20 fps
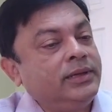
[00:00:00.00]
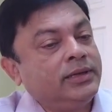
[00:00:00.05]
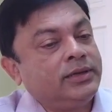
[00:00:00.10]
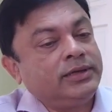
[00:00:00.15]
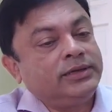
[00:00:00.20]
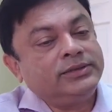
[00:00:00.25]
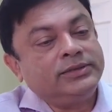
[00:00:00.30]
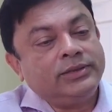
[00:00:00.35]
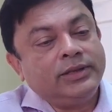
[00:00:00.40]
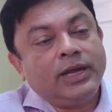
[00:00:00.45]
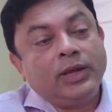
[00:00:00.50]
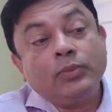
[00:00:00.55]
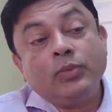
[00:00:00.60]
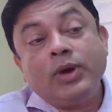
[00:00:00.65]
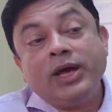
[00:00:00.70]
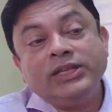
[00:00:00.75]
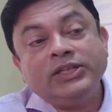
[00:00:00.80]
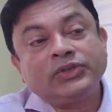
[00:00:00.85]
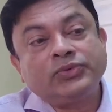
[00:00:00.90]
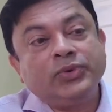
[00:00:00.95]
Because now
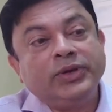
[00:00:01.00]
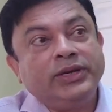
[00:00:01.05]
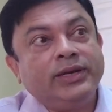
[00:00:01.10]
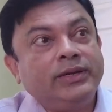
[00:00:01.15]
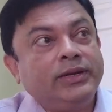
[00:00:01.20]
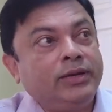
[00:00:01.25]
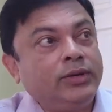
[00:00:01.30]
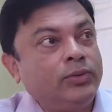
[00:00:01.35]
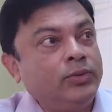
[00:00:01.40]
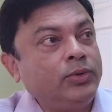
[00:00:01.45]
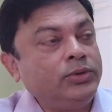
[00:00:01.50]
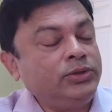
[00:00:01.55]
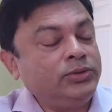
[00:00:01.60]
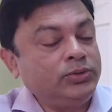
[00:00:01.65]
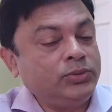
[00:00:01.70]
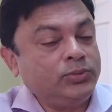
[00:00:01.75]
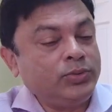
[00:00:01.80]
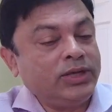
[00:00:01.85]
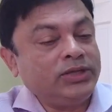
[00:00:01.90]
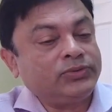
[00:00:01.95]
one screening alone, you
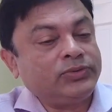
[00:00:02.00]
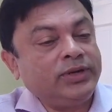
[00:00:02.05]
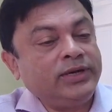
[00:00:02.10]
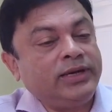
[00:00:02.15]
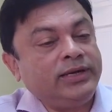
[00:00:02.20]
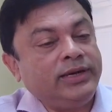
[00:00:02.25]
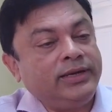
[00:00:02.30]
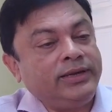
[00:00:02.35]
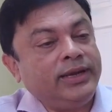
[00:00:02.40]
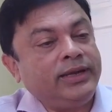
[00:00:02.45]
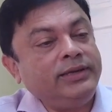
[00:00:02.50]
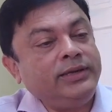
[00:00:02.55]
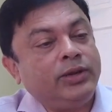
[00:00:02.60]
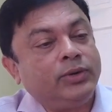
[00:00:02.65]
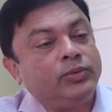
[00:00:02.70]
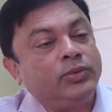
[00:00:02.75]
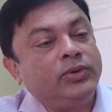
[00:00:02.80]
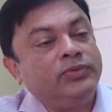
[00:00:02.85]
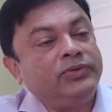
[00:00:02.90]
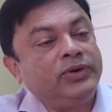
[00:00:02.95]
do one screening and then you're
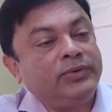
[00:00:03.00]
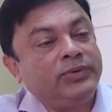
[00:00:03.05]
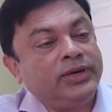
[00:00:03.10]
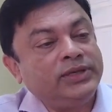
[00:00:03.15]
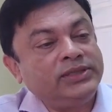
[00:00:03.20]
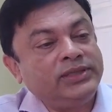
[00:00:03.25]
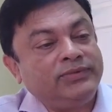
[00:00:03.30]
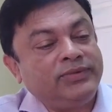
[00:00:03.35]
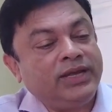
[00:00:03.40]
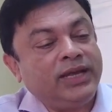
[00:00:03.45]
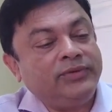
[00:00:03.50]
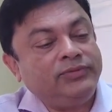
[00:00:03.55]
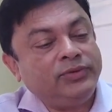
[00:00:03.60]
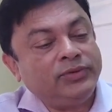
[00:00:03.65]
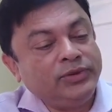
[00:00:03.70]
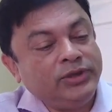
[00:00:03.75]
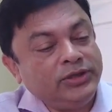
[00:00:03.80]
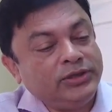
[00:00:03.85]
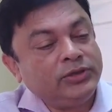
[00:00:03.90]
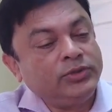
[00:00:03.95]
good for the rest of life.
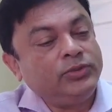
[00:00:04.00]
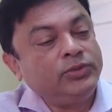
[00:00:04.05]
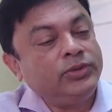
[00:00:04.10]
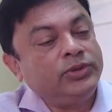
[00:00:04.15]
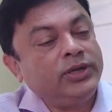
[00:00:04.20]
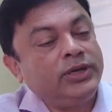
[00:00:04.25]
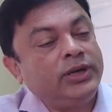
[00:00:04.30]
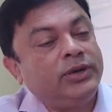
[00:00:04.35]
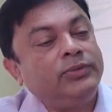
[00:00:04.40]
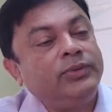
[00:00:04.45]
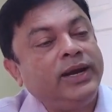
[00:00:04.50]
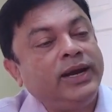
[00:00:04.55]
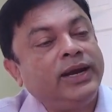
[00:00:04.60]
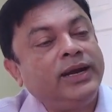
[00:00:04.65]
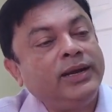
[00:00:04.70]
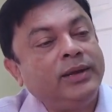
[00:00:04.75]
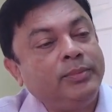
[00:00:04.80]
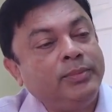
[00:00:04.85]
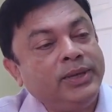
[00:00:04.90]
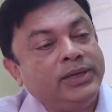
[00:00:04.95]
You need to do it on a
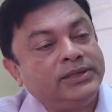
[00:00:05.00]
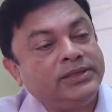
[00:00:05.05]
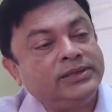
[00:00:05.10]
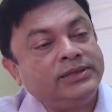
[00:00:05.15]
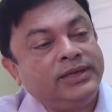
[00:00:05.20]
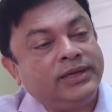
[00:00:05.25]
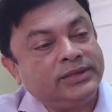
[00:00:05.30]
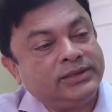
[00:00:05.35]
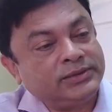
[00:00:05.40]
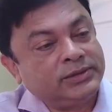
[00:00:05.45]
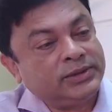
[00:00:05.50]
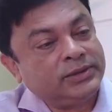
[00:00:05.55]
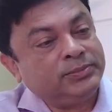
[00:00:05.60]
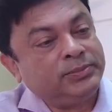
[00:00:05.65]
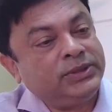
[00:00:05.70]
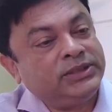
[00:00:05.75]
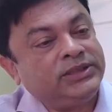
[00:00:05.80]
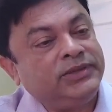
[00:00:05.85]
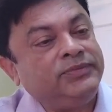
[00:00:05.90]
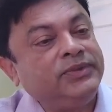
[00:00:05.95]
regular basis. There's
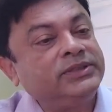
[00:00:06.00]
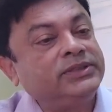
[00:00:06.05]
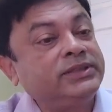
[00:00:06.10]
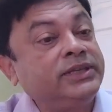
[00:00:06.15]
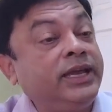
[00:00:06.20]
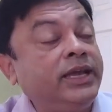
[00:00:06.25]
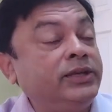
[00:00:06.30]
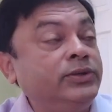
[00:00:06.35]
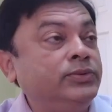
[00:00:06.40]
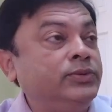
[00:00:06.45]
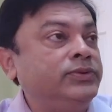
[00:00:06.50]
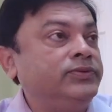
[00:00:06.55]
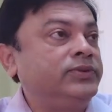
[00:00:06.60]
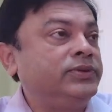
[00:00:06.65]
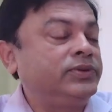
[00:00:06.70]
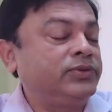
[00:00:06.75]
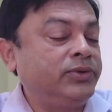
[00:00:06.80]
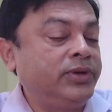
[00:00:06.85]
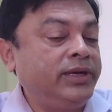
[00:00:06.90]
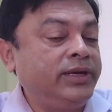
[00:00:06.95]
specific schedules for
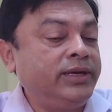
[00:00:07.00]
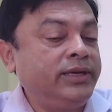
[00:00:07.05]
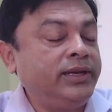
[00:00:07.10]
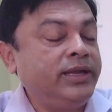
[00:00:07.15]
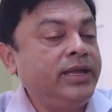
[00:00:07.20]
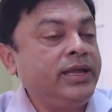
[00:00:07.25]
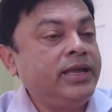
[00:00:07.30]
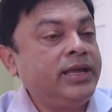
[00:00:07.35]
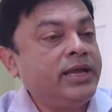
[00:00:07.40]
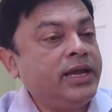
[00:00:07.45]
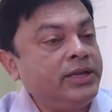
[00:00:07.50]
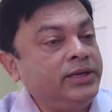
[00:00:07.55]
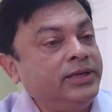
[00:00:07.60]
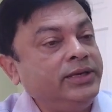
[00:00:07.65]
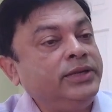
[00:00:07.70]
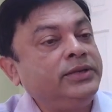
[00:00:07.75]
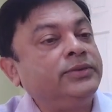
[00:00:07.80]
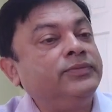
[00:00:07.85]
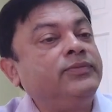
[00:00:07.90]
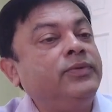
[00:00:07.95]
screening and you
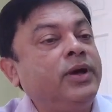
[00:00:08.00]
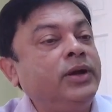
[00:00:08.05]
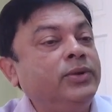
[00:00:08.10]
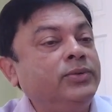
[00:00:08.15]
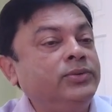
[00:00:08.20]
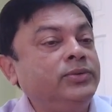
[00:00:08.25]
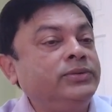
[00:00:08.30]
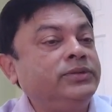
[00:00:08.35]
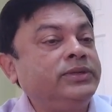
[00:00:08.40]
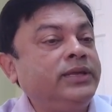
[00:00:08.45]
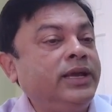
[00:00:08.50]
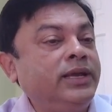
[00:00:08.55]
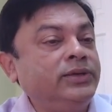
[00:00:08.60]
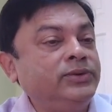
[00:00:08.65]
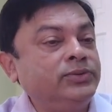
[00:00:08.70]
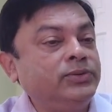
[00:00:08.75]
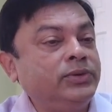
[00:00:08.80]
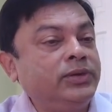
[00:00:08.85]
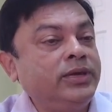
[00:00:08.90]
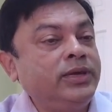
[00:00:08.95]
need to follow those
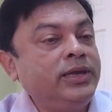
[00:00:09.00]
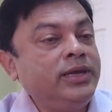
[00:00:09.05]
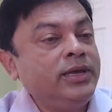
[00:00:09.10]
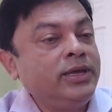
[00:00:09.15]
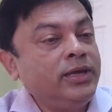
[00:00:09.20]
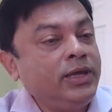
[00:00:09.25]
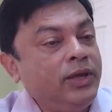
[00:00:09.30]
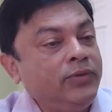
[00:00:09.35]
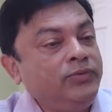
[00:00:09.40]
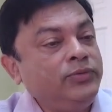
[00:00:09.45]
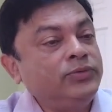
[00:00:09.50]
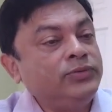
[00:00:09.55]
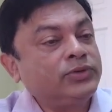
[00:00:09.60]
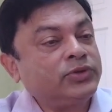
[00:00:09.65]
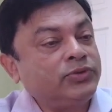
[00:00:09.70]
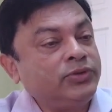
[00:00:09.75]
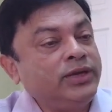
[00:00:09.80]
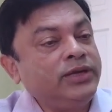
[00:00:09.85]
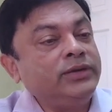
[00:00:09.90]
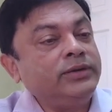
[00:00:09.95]
schedules. If you
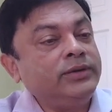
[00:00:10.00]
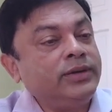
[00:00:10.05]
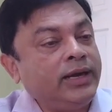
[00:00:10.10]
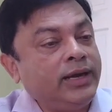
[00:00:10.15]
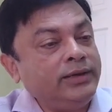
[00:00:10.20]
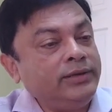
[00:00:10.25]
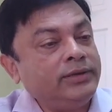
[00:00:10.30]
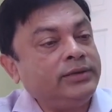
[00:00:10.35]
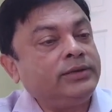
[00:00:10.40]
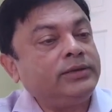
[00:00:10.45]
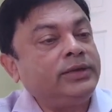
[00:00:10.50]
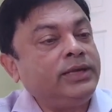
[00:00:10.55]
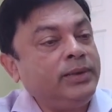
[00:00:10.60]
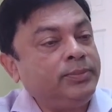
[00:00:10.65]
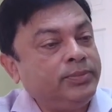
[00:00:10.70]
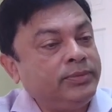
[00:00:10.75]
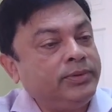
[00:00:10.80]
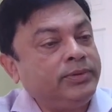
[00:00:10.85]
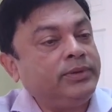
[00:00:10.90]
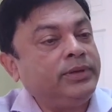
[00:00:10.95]
screen and you
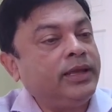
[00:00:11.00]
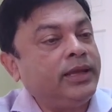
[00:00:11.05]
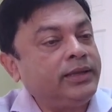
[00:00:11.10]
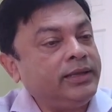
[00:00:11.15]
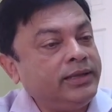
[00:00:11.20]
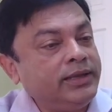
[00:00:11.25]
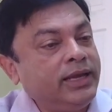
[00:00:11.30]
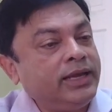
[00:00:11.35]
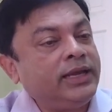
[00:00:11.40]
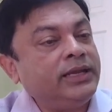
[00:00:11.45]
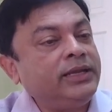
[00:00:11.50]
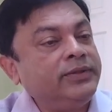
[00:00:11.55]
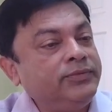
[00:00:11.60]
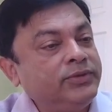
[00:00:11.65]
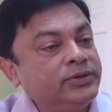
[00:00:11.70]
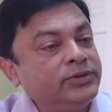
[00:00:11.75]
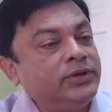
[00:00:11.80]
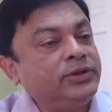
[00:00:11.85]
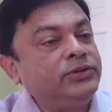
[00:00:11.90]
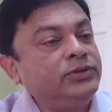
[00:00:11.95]
keep getting negative
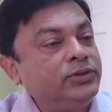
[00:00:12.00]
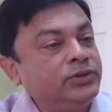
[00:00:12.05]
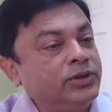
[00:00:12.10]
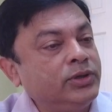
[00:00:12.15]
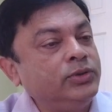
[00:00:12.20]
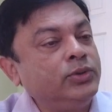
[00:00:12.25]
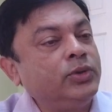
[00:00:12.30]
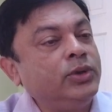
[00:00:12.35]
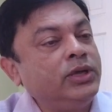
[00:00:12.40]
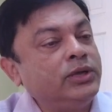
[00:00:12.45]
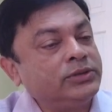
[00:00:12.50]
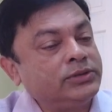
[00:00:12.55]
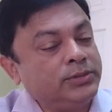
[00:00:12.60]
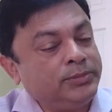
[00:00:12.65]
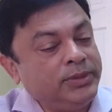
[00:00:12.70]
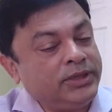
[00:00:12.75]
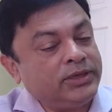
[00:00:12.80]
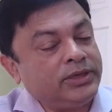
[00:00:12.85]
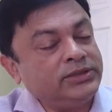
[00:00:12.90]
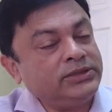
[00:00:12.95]
results, you can know it's
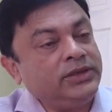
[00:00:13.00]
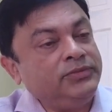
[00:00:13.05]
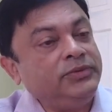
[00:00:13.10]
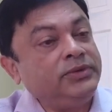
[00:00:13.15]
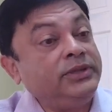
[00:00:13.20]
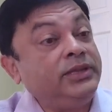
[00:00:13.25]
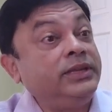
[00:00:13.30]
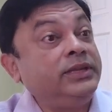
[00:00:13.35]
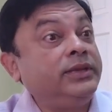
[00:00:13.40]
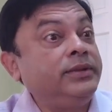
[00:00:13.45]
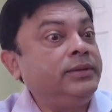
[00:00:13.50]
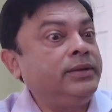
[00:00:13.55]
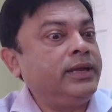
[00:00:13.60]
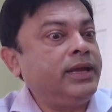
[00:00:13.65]
because if you